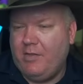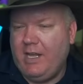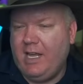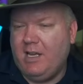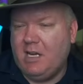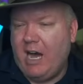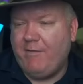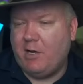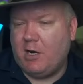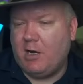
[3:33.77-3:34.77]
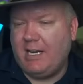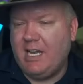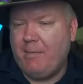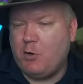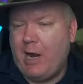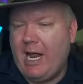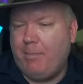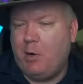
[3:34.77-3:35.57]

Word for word: The governor, a Democrat,